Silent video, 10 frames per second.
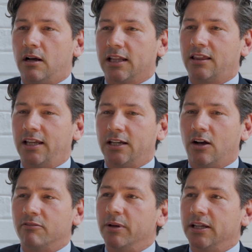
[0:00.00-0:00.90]
I think
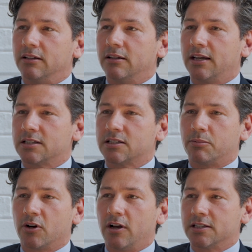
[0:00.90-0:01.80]
I've been as
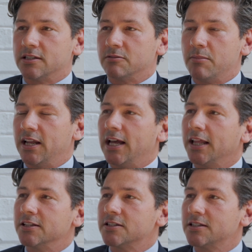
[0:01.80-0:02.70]
surprised as many
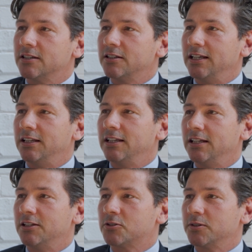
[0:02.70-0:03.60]
others in the
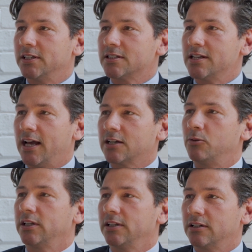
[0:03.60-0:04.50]
industry as to how
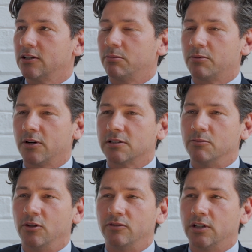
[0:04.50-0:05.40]
quickly the copper price
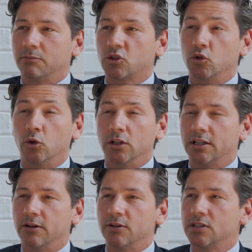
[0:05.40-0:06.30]
moved, and I'm sure that
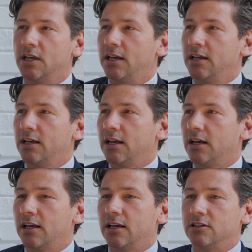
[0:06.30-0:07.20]
there is
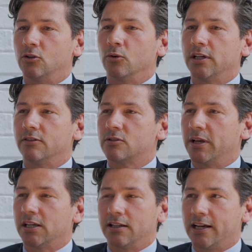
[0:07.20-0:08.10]
uh, a degree of
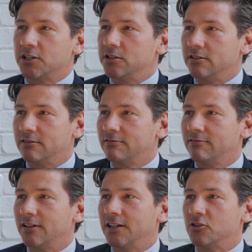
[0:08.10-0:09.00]
speculation
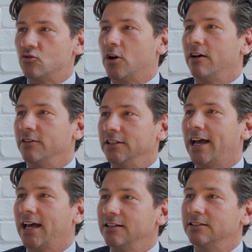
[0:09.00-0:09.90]
that is driving
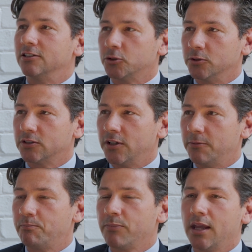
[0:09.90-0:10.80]
that in the short
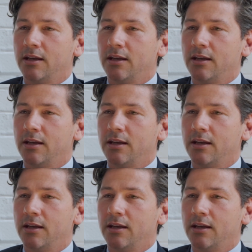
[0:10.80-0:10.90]
term.